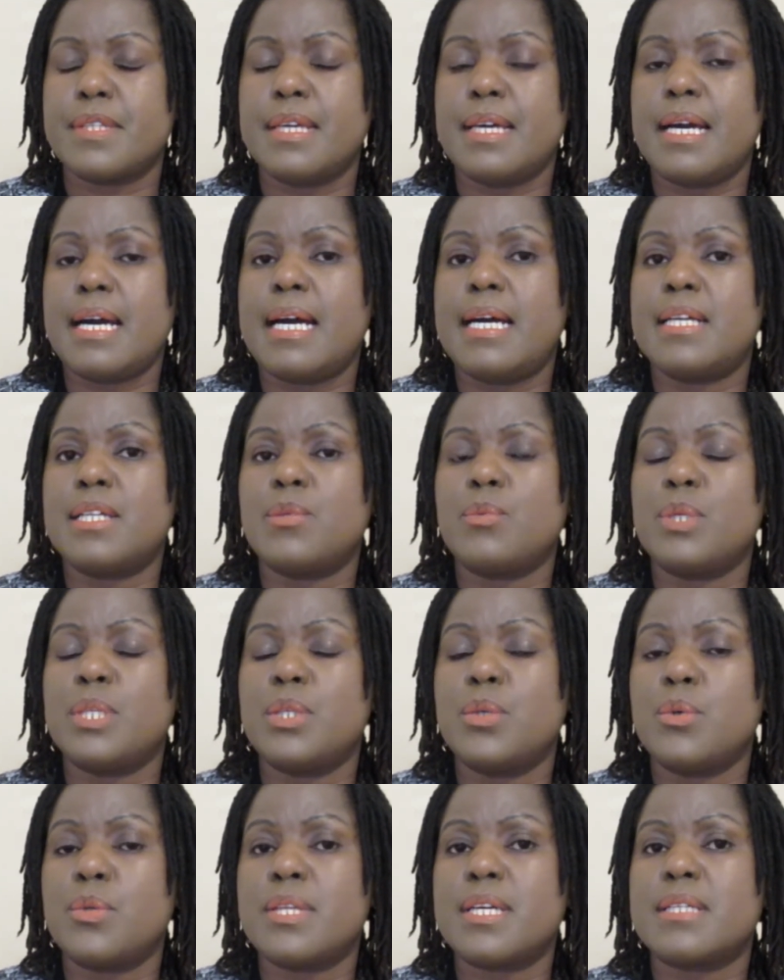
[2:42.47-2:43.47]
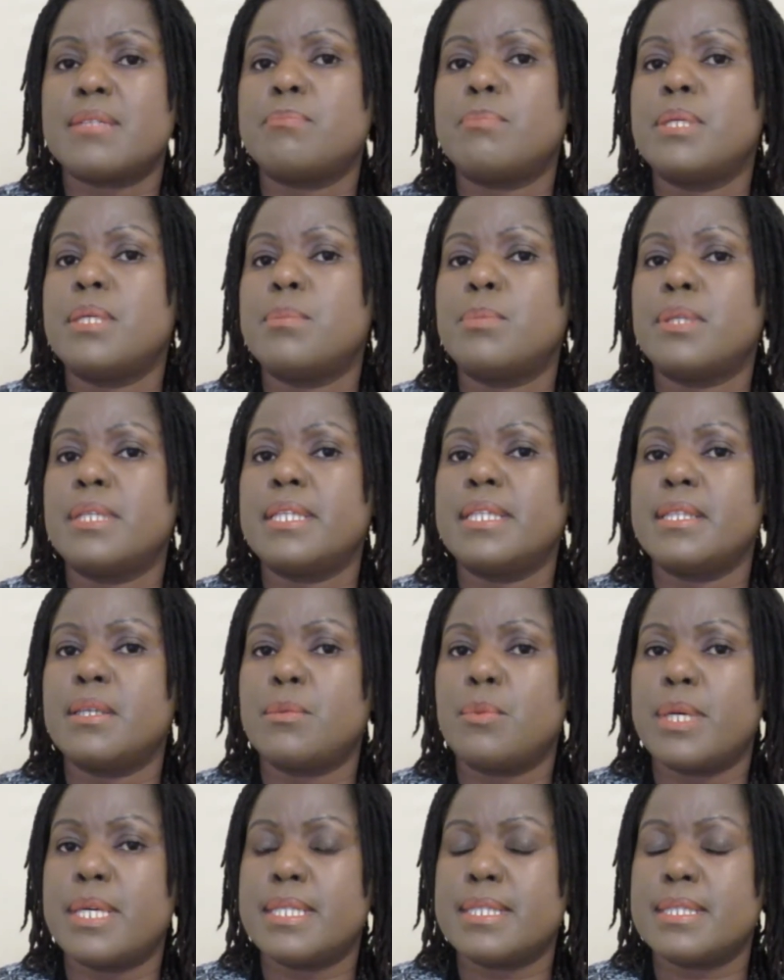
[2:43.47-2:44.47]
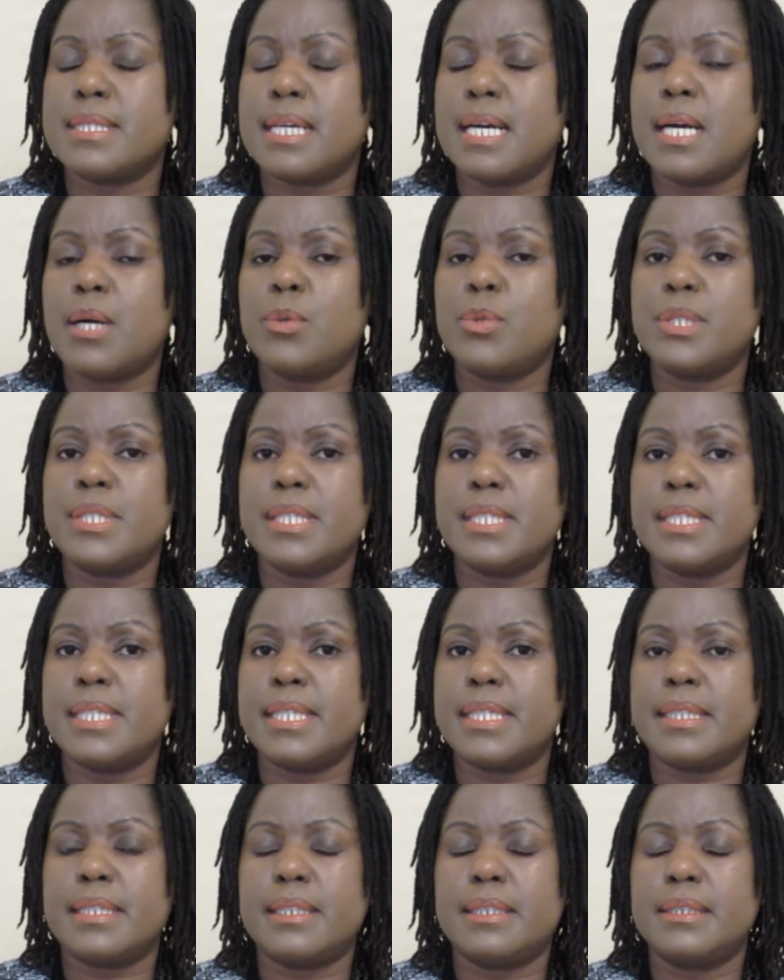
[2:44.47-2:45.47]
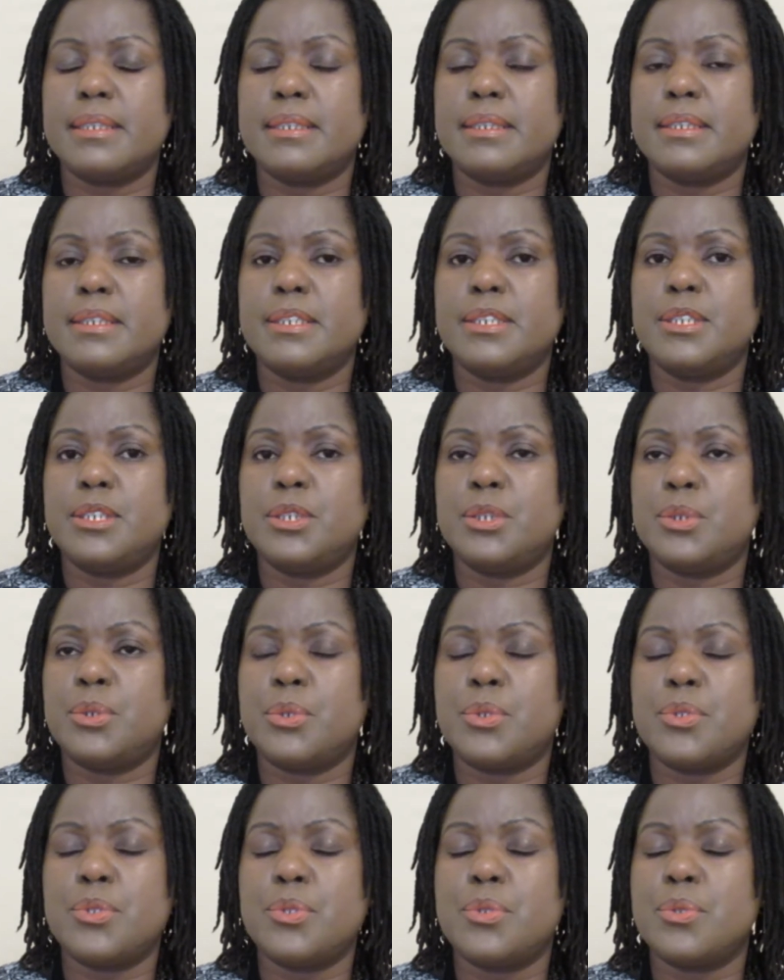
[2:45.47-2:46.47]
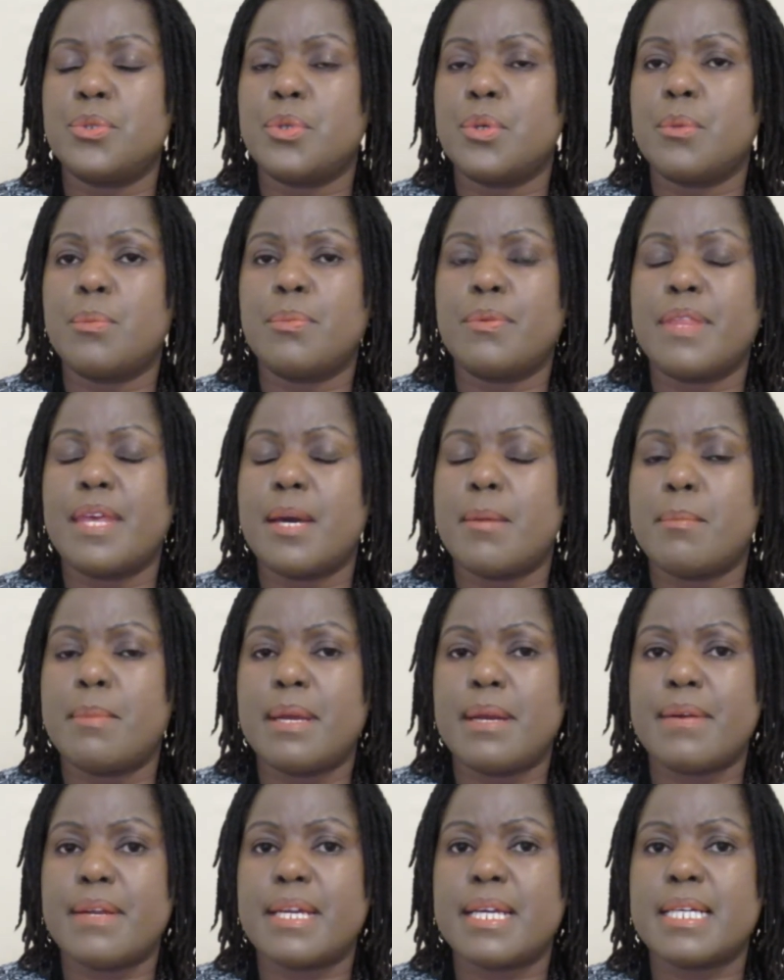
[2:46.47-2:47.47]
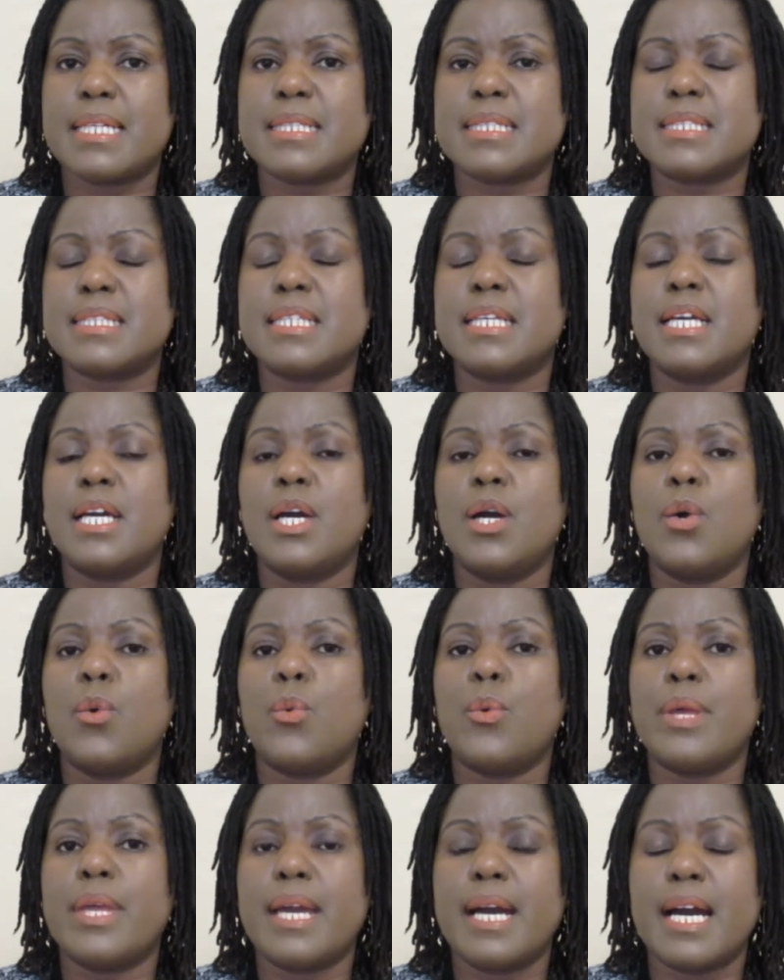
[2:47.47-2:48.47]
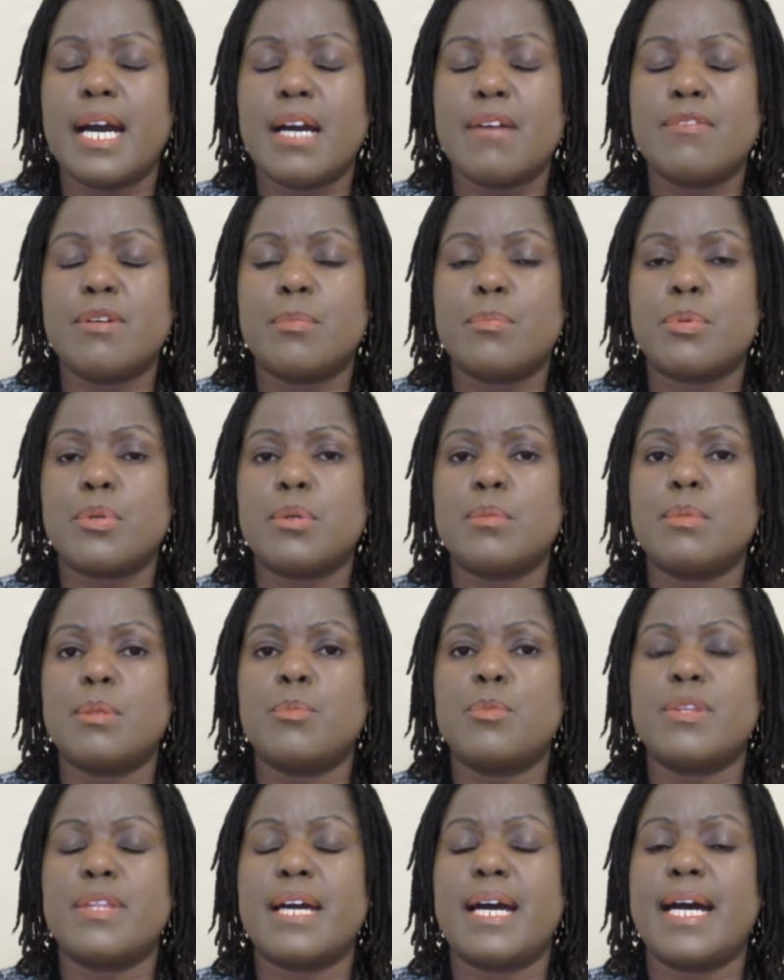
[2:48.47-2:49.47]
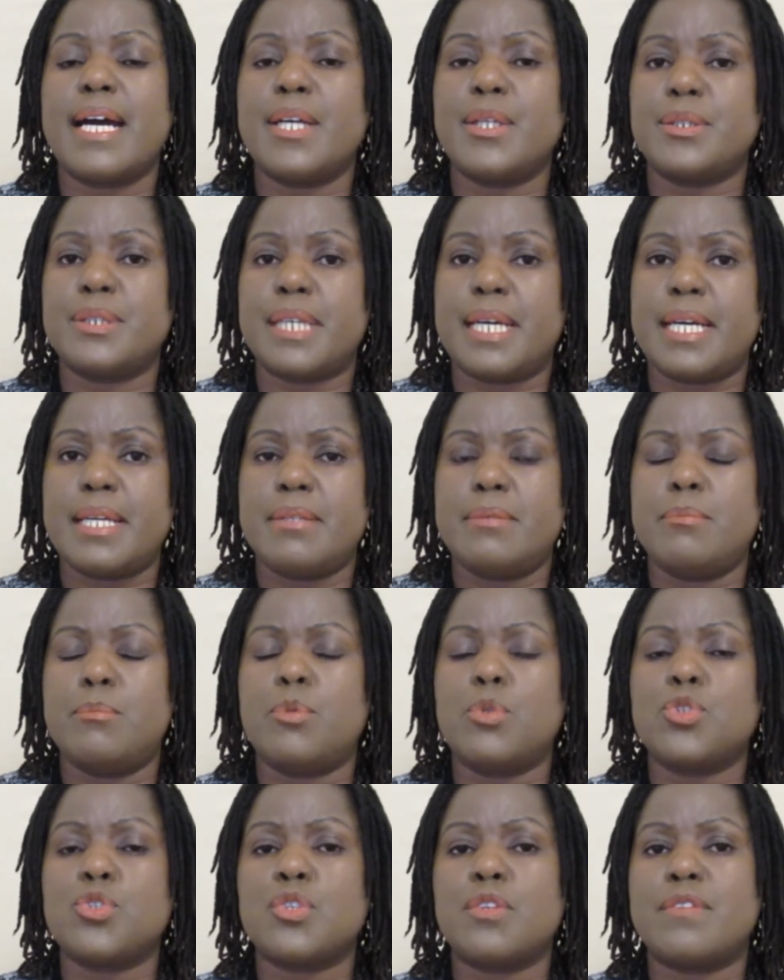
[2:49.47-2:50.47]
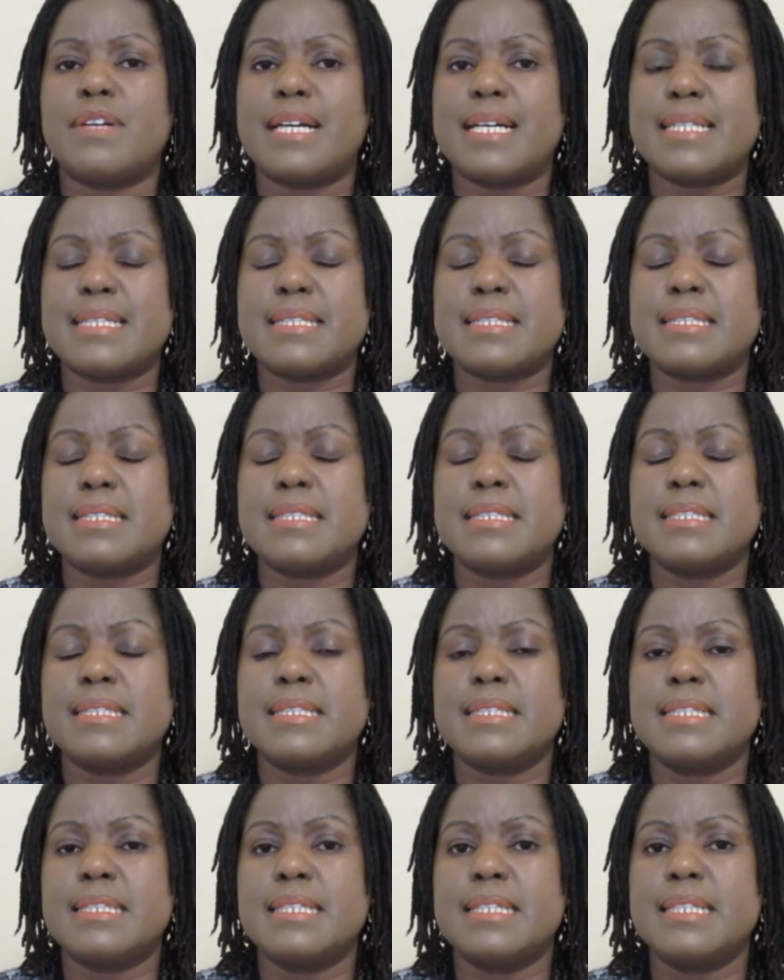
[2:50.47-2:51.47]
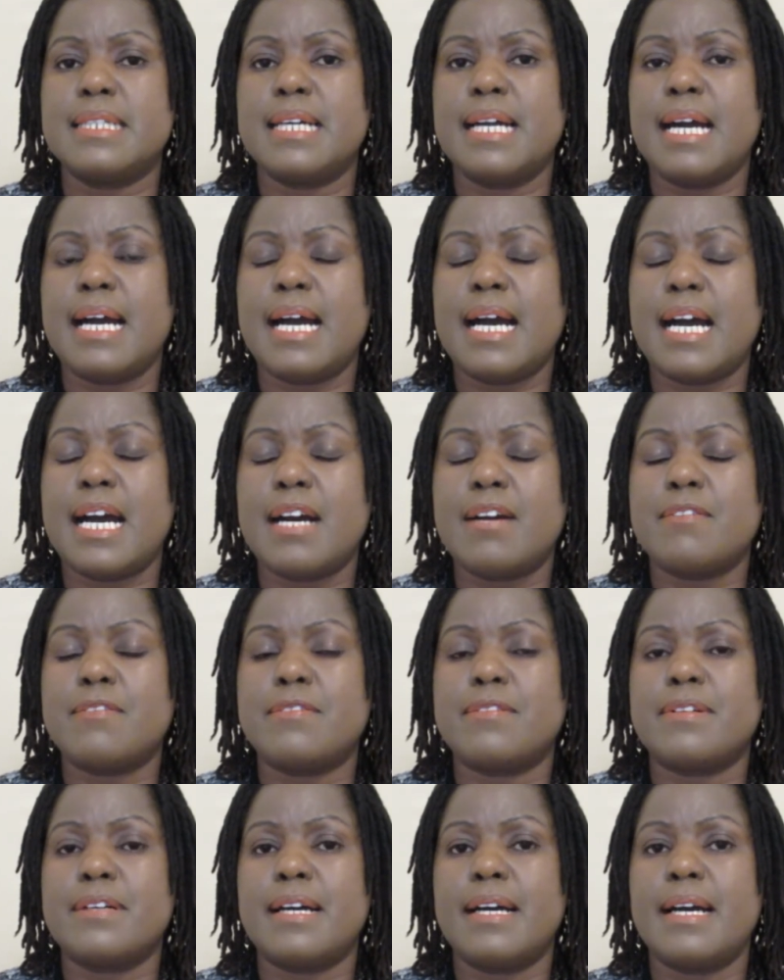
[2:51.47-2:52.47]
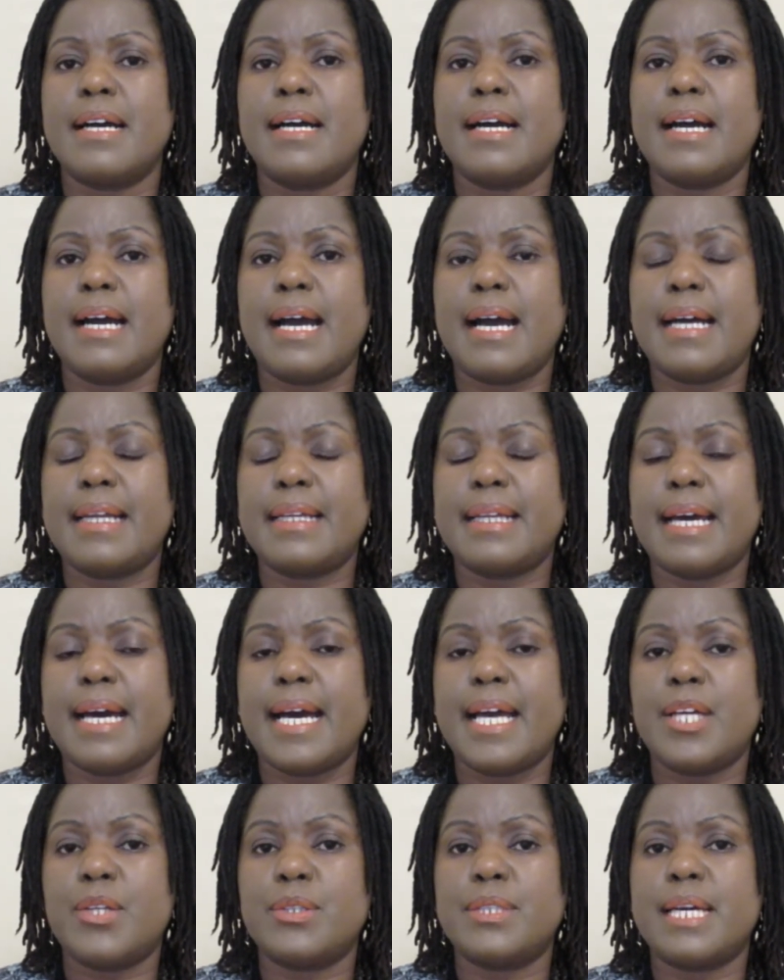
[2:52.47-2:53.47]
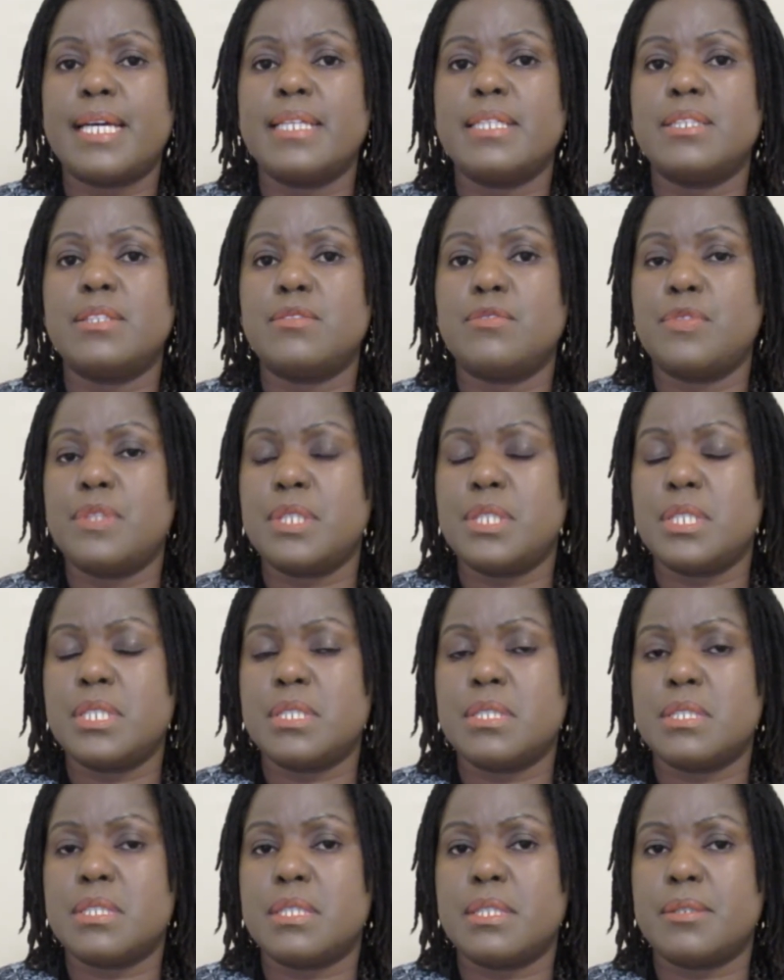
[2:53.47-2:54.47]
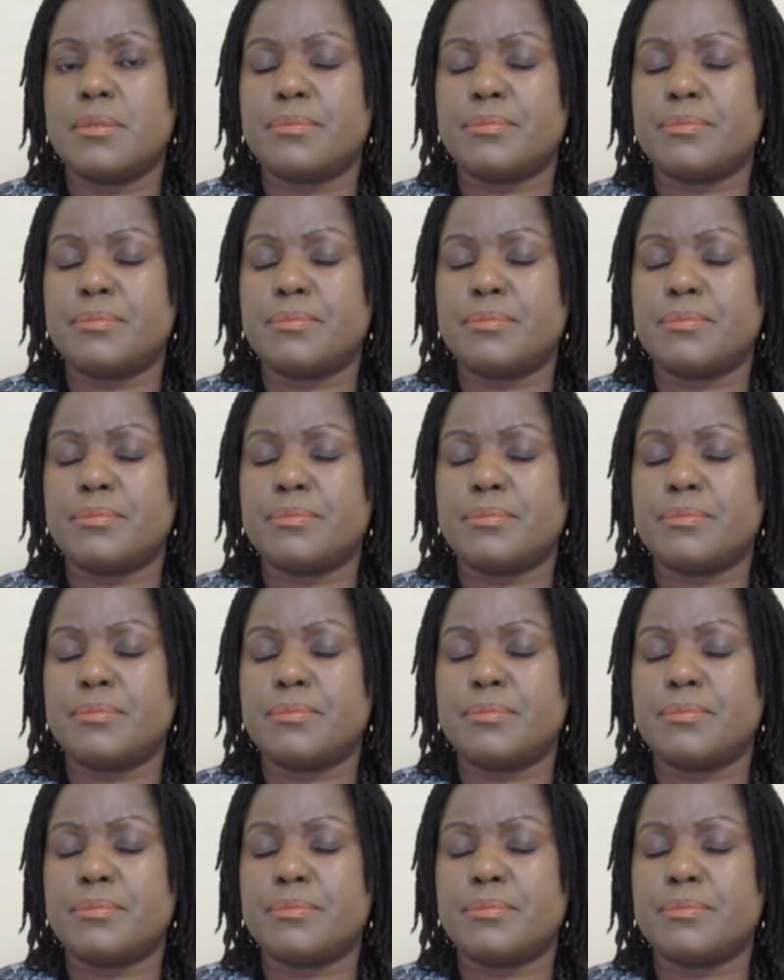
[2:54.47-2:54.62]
And we know that people in the West out here, Europe, the Americas, we have a problem with iodine. Most of us have an iodine deficiency.